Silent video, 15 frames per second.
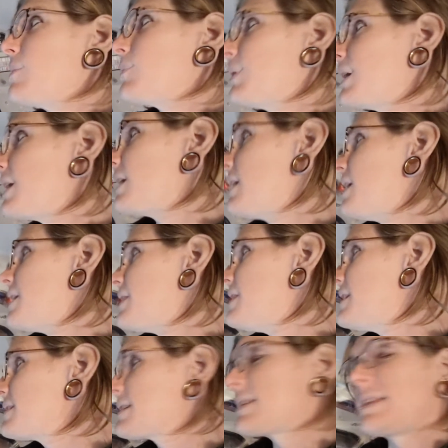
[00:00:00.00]
But
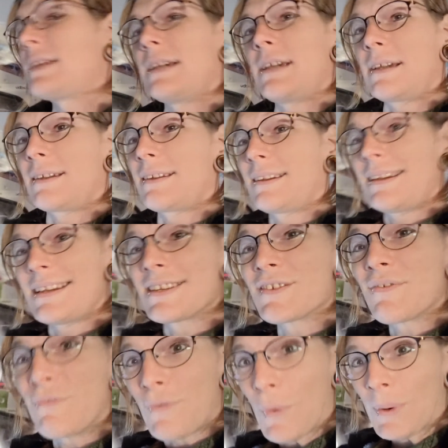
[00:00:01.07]
this thing is
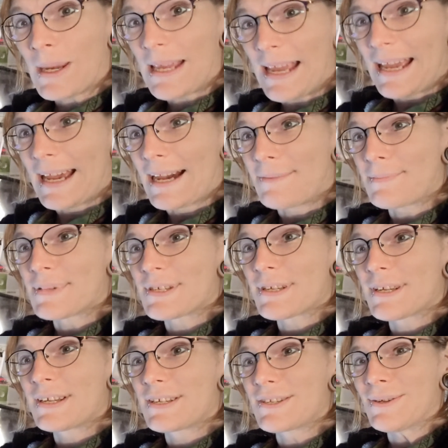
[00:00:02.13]
40 amps.
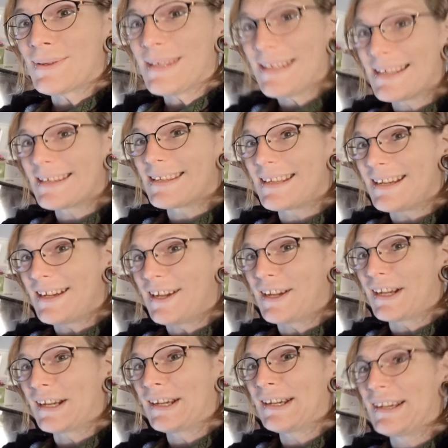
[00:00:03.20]
So this
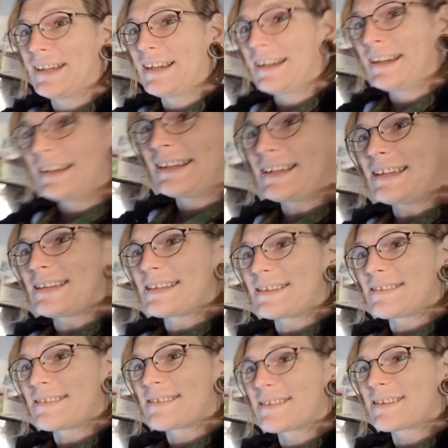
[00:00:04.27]
thing
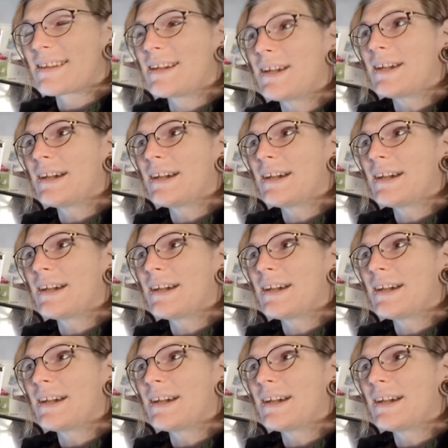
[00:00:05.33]
is